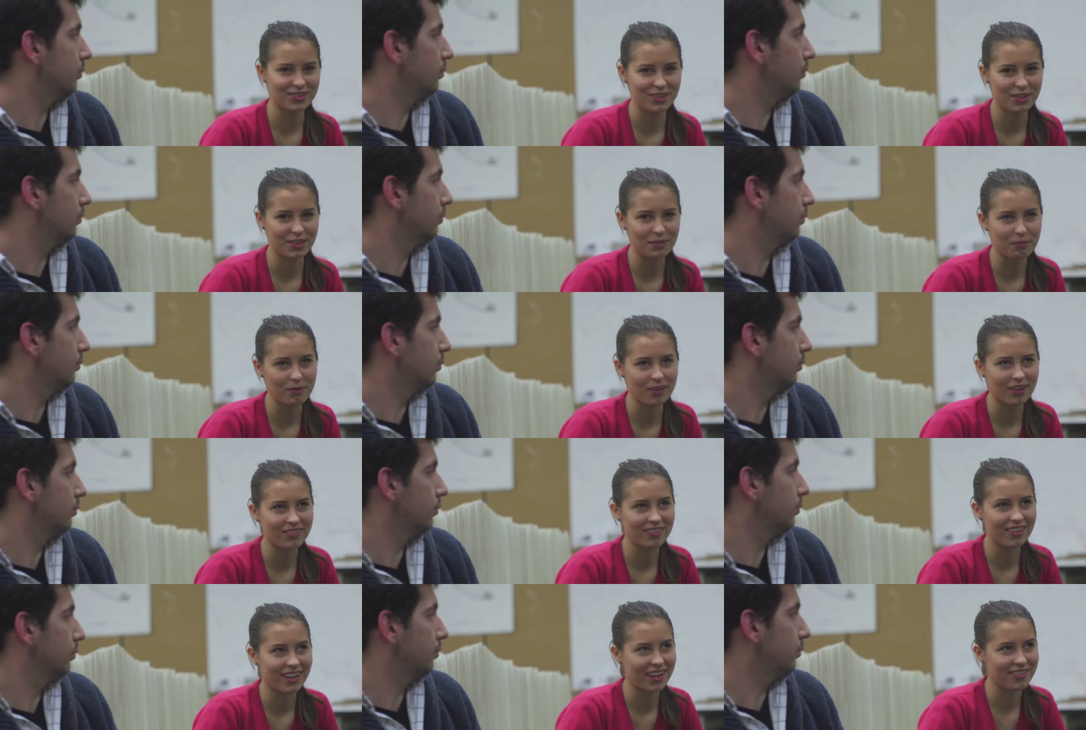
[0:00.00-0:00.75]
Speaker 1: dream
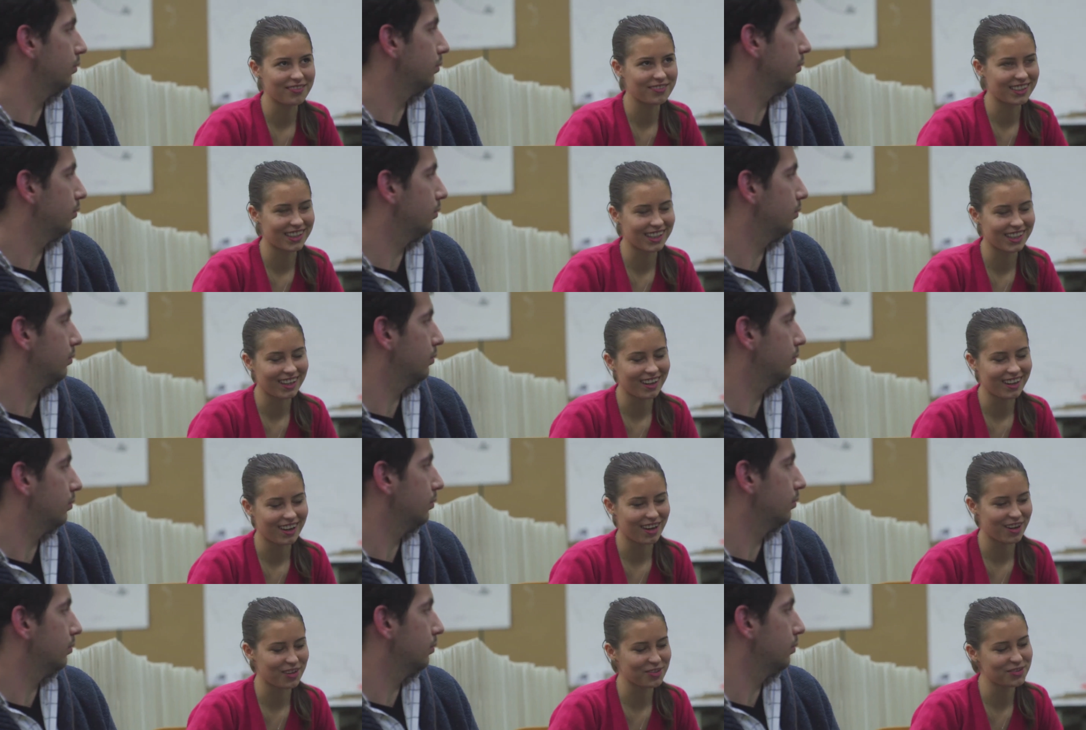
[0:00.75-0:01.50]
of having a
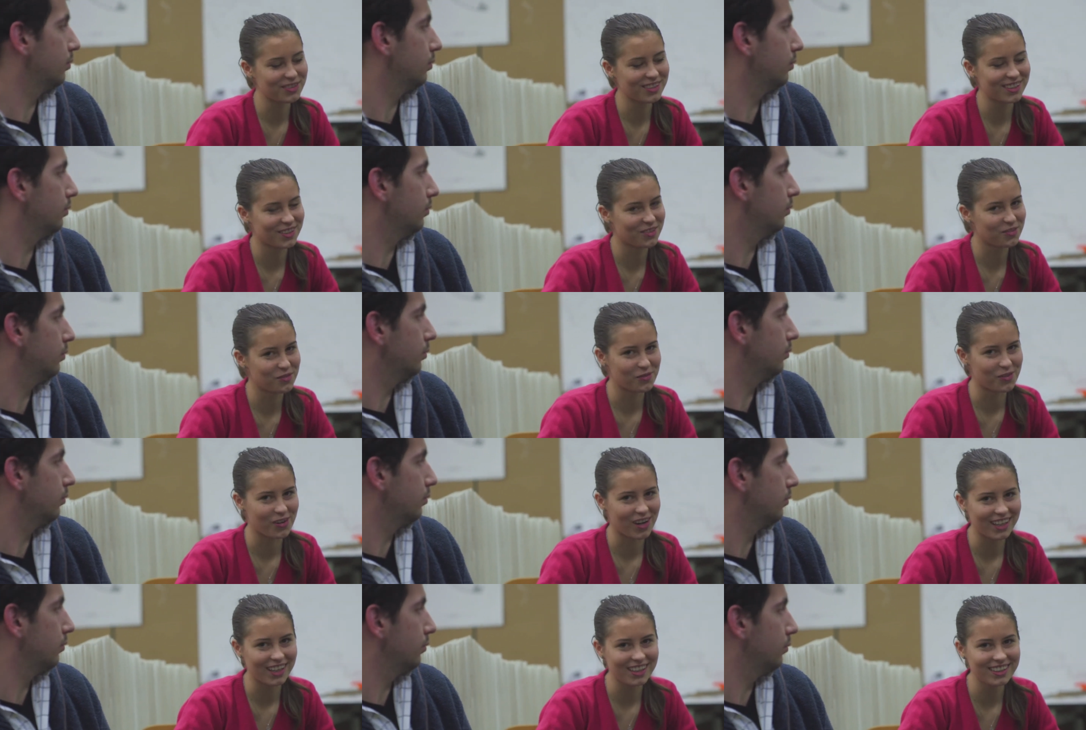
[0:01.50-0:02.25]
house in
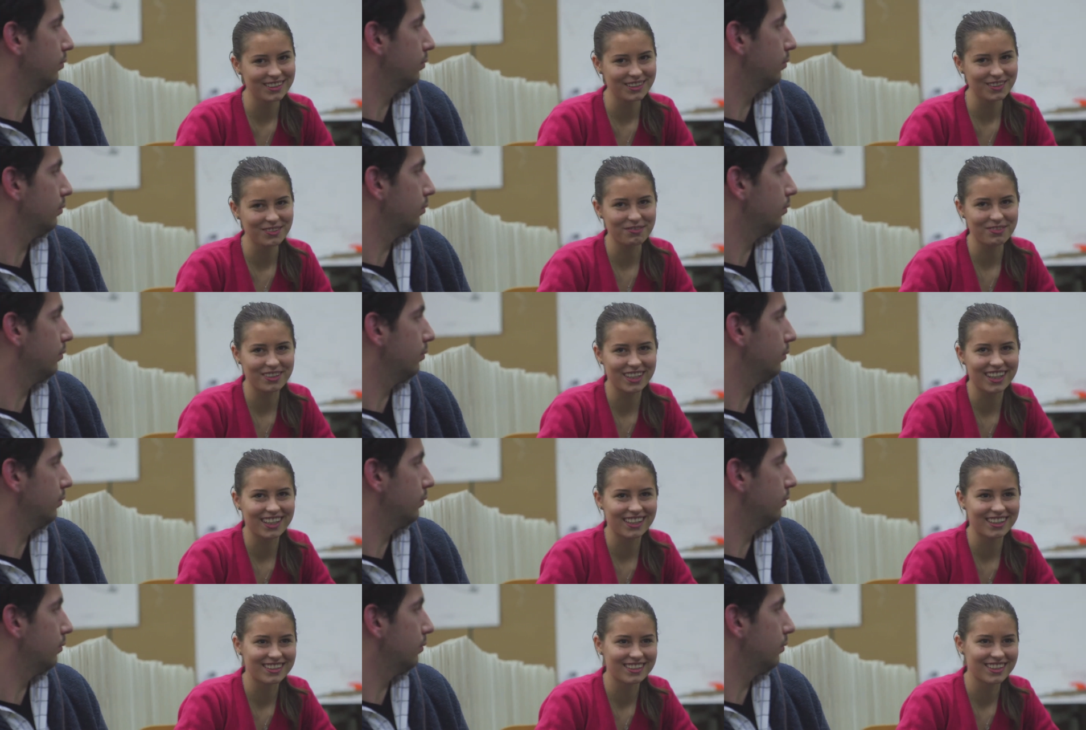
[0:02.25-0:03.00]
white
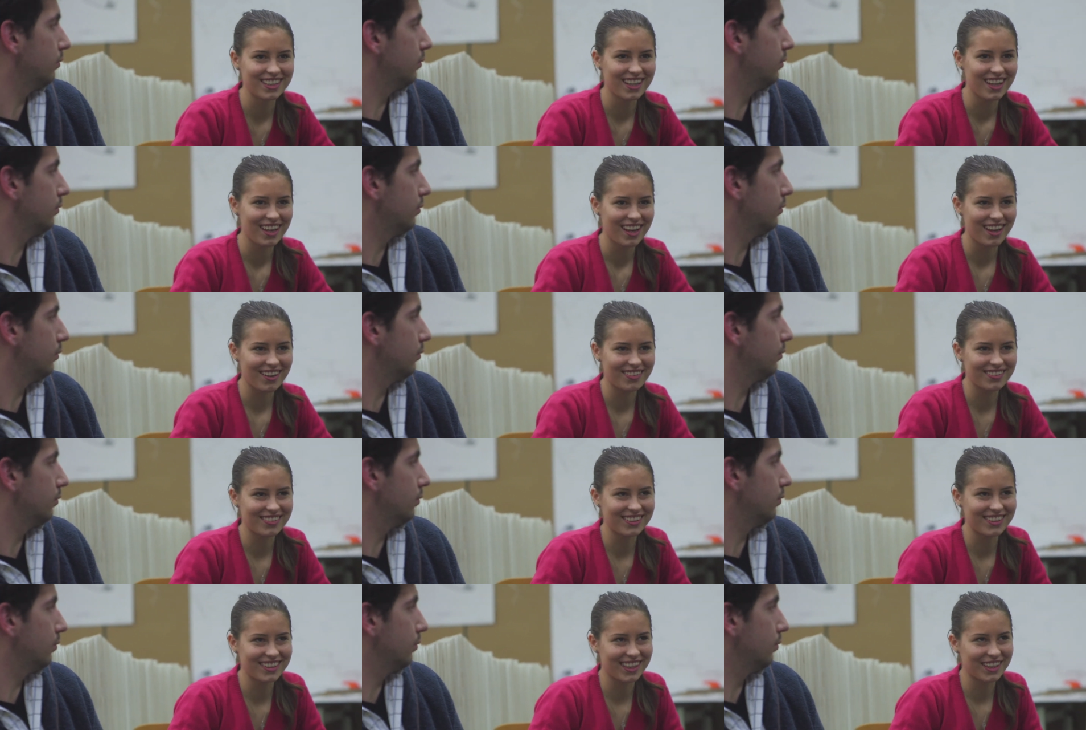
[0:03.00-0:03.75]
because I
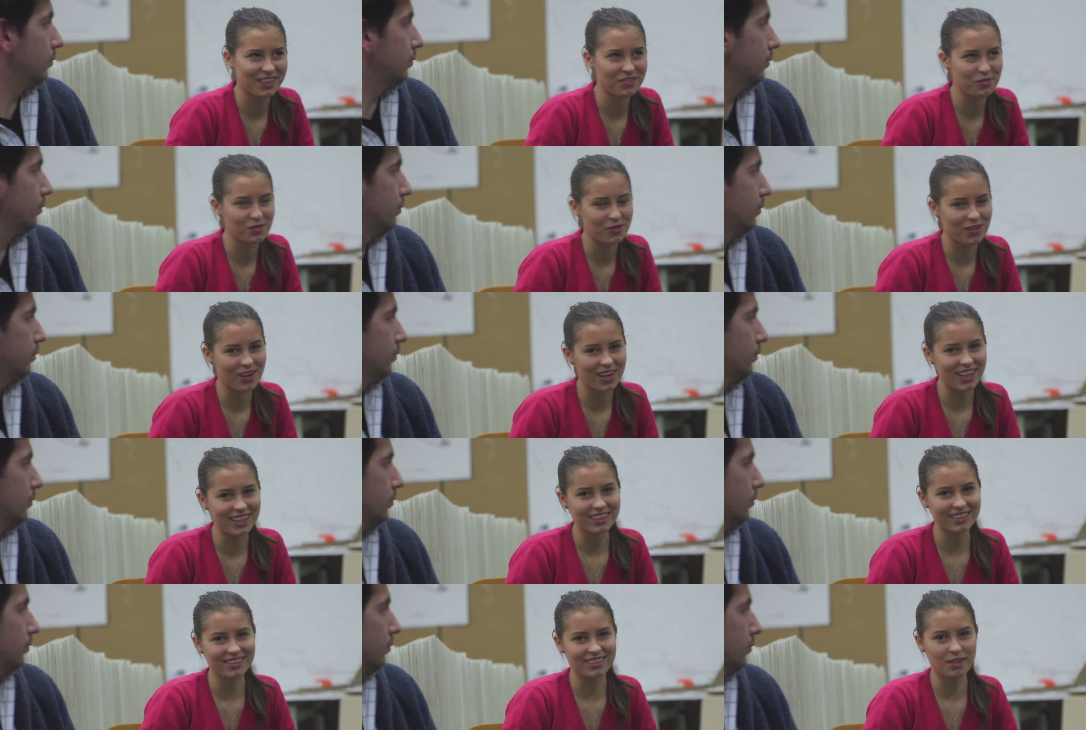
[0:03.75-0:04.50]
think that
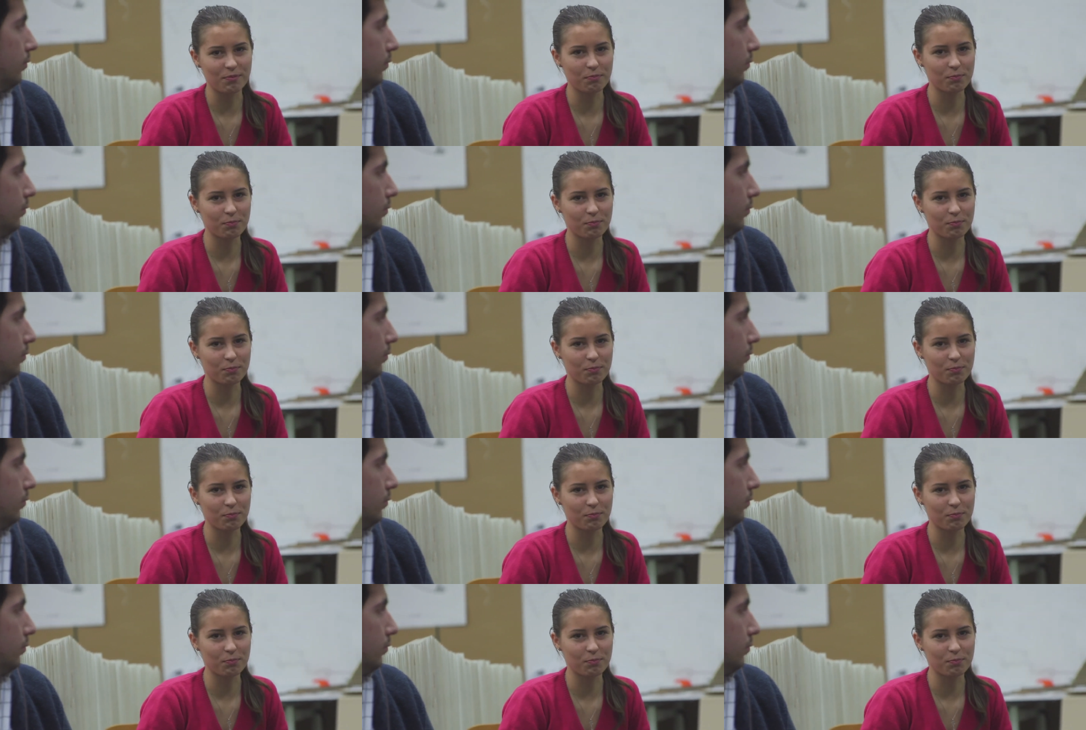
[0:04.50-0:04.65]
white is a